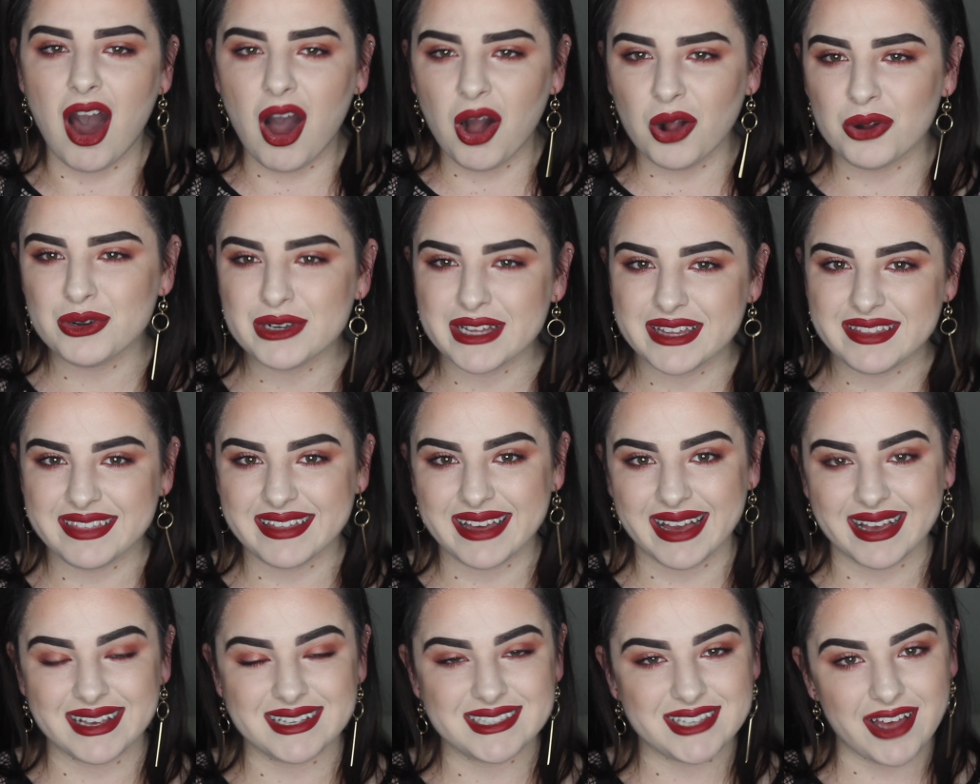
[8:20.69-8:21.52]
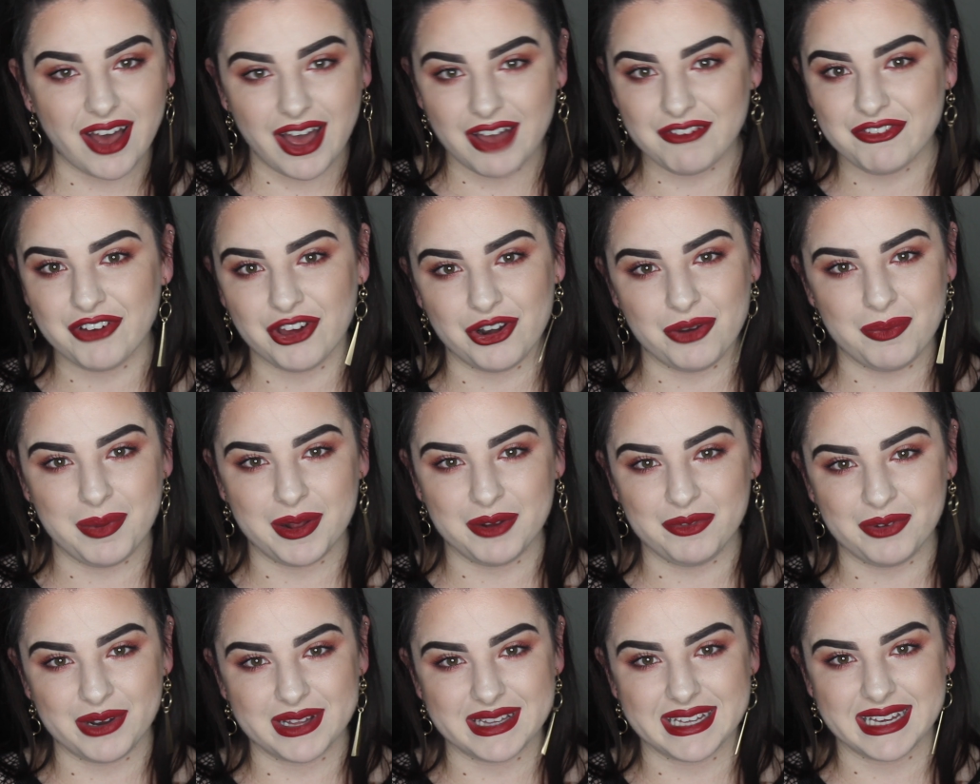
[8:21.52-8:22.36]
Only thing is, I've got to
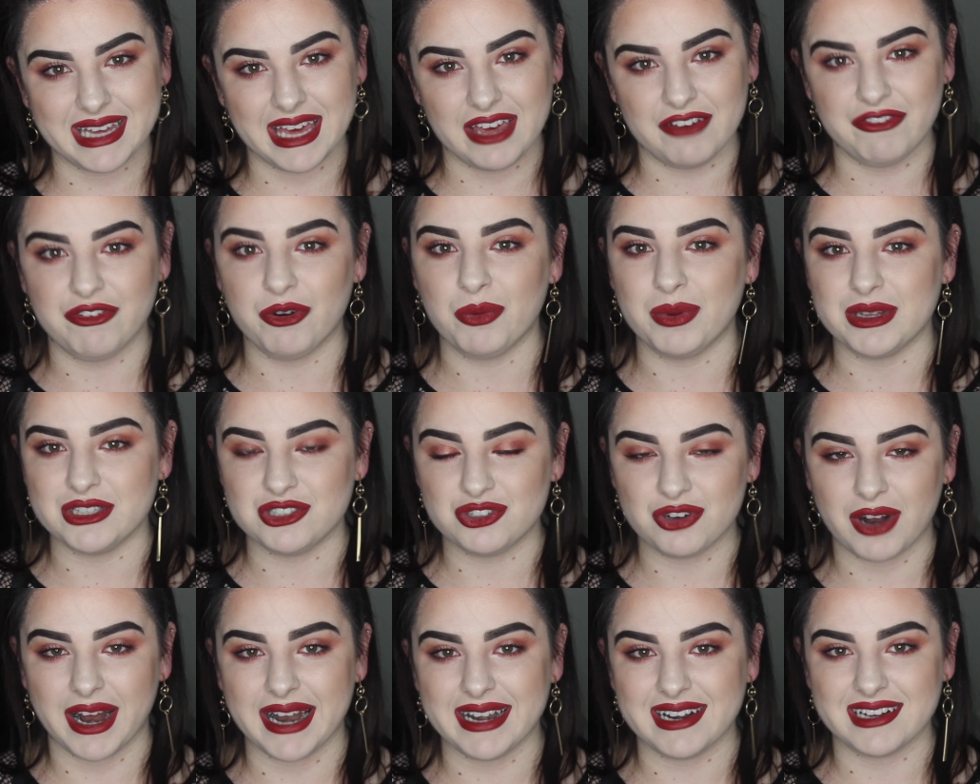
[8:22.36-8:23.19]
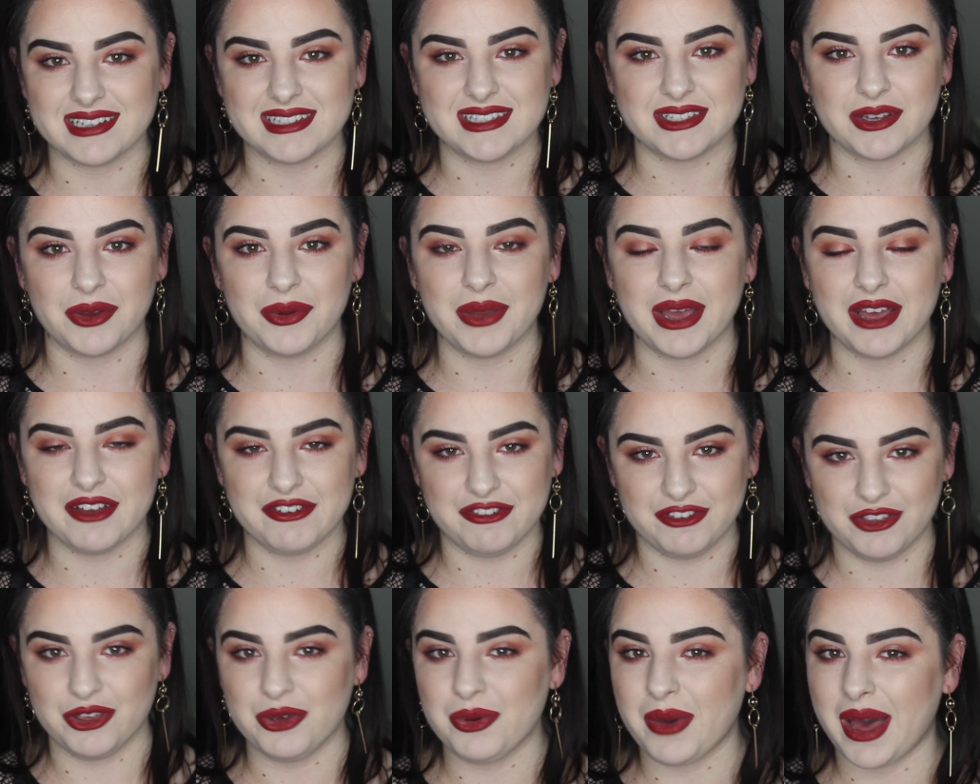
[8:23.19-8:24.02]
be really careful with dryness, so
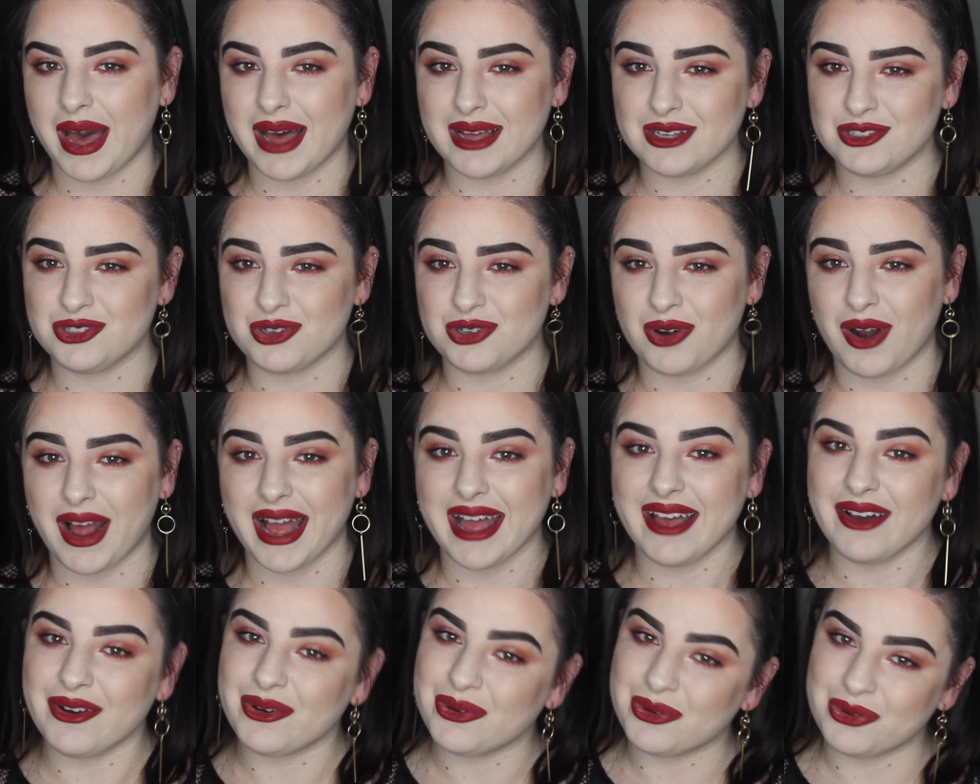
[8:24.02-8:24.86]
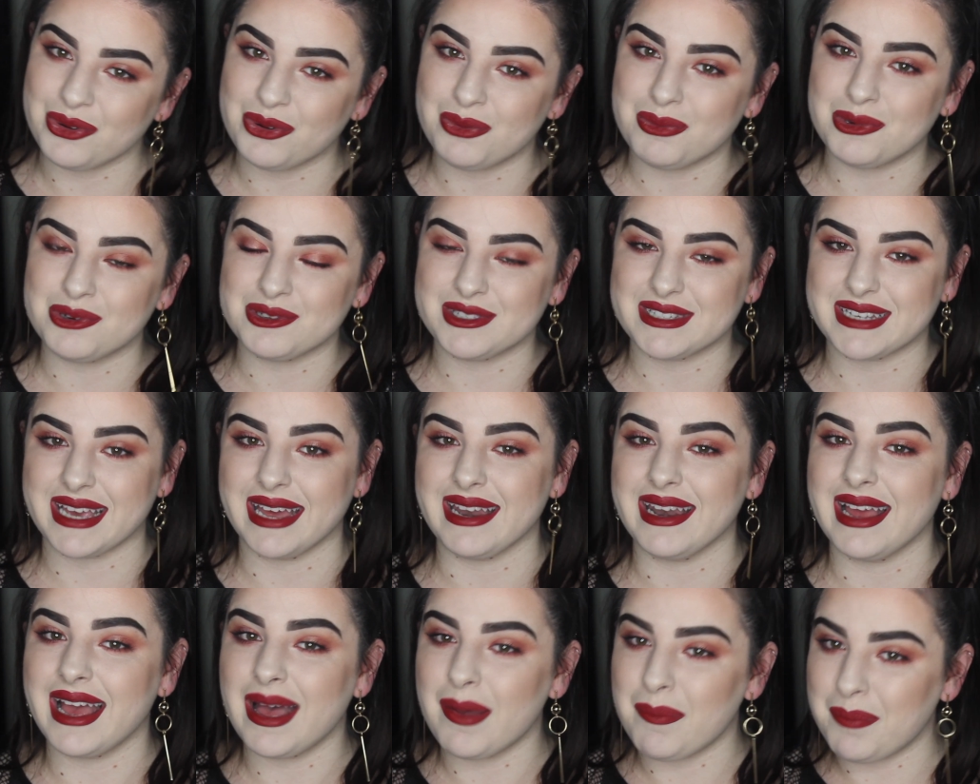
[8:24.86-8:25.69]
if you are drier or normal
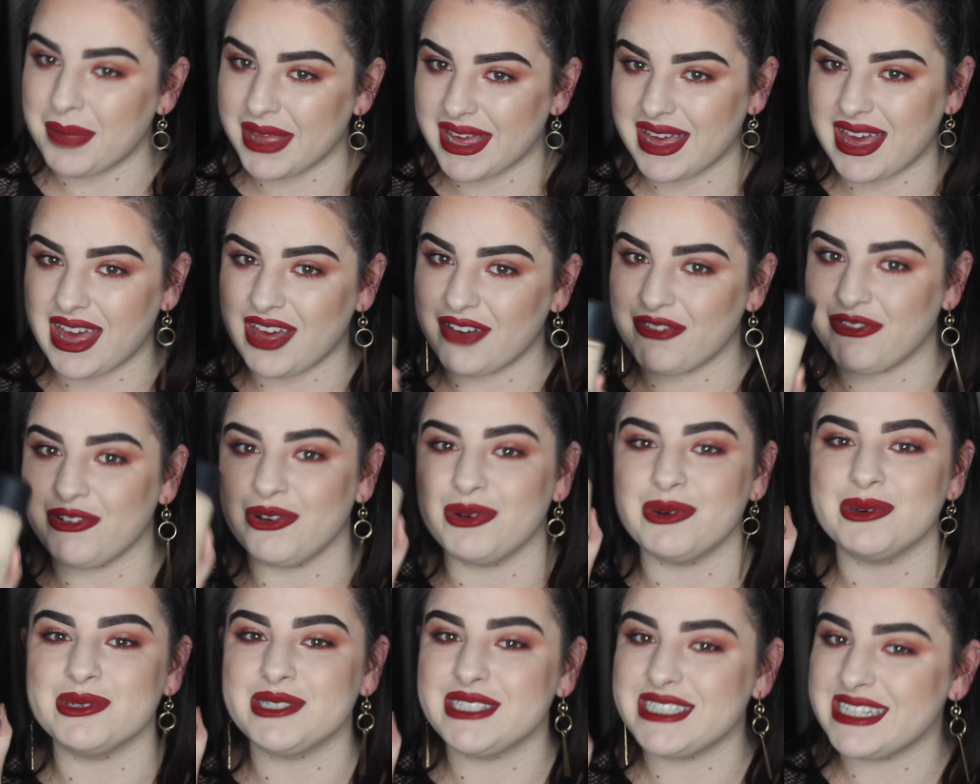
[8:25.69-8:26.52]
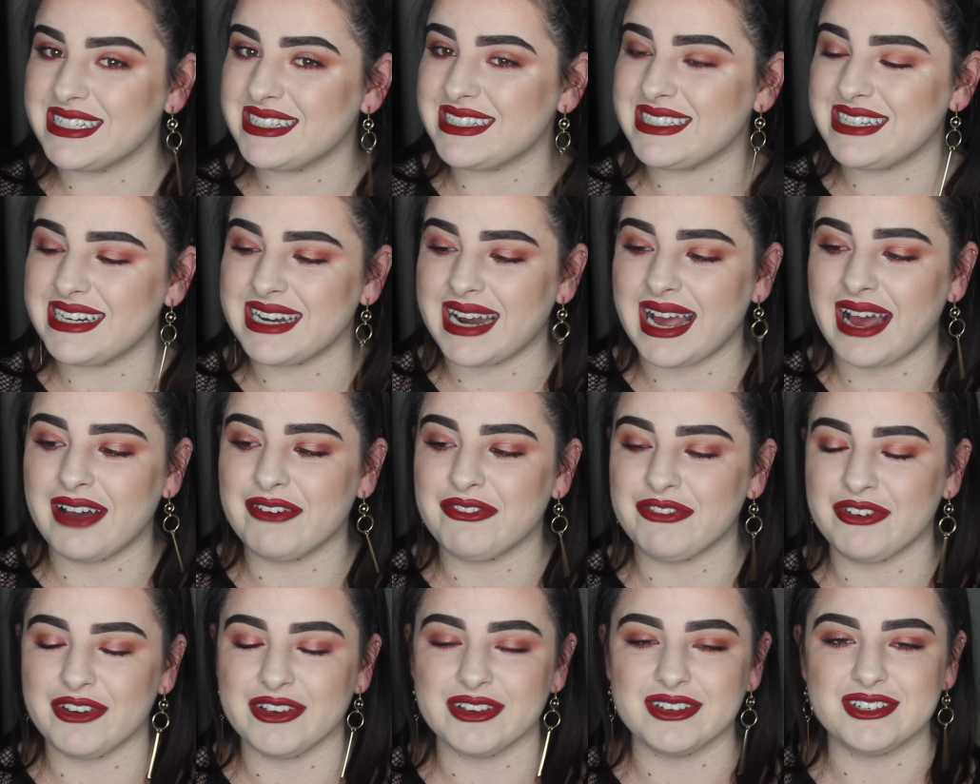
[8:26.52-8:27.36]
skin, be careful, test it
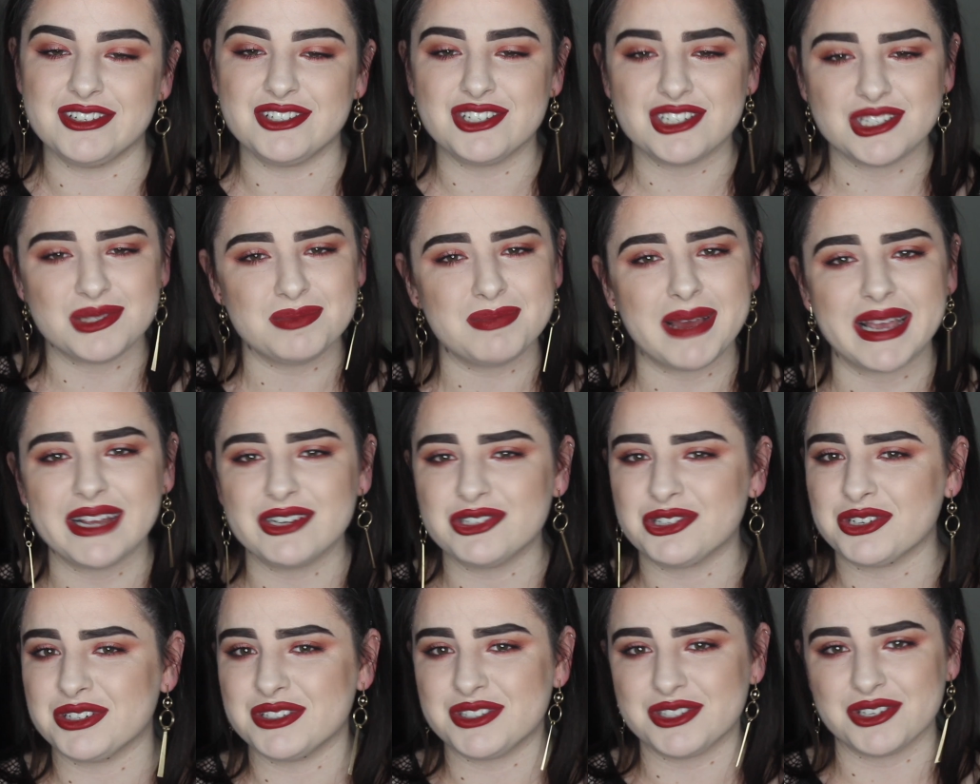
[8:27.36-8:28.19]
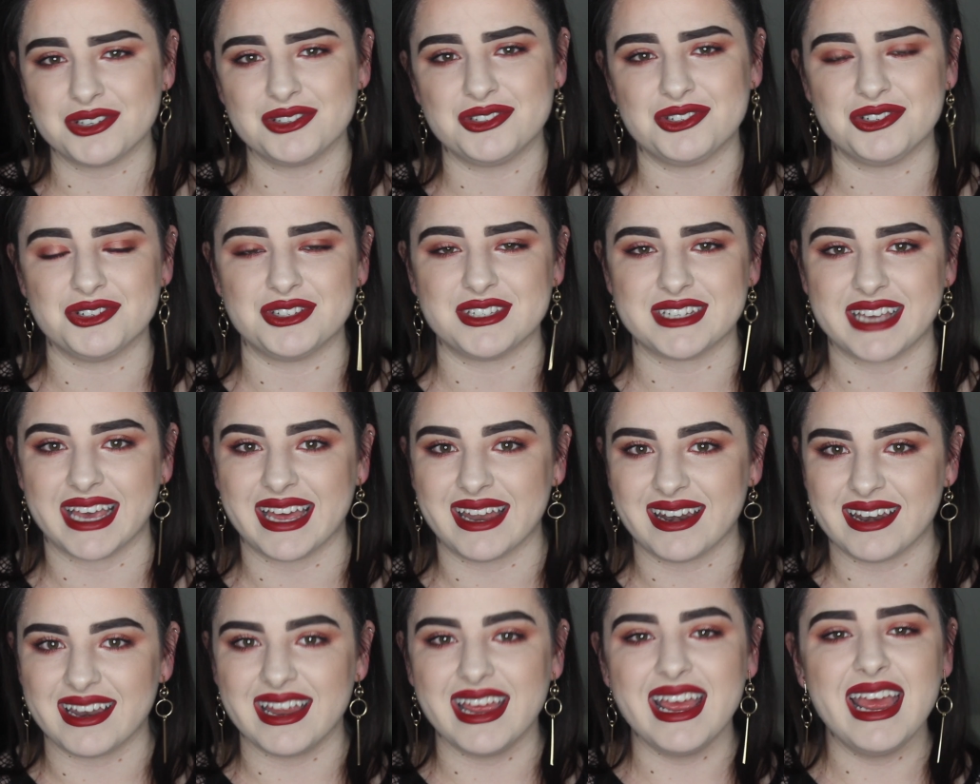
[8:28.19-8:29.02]
out first, just make sure it suits your
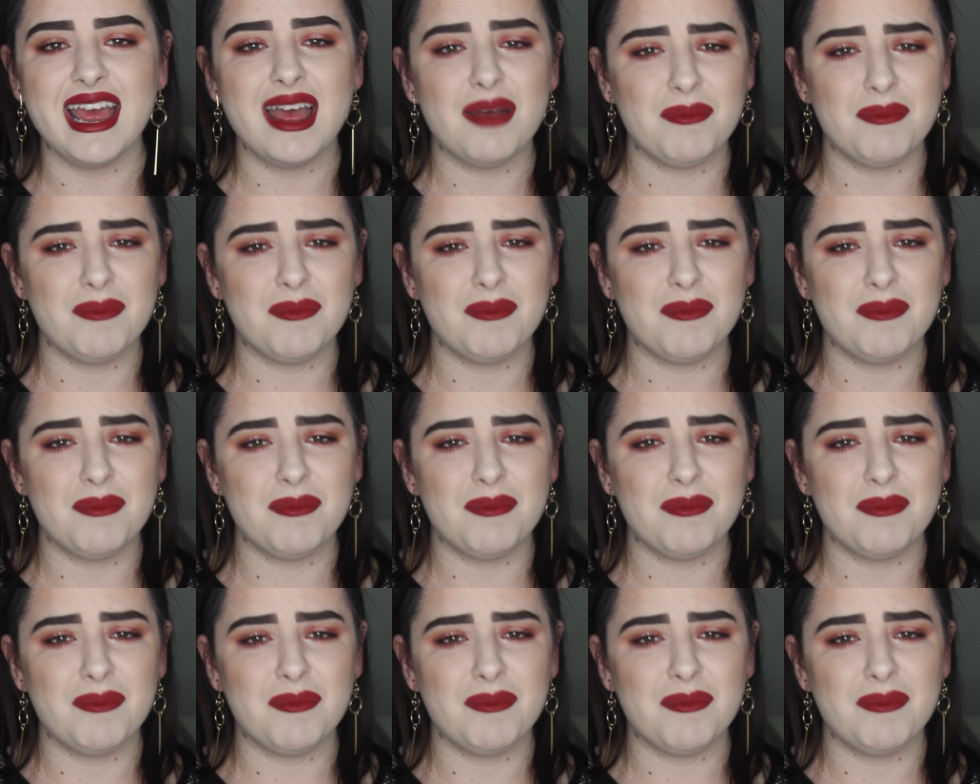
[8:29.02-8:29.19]
skin,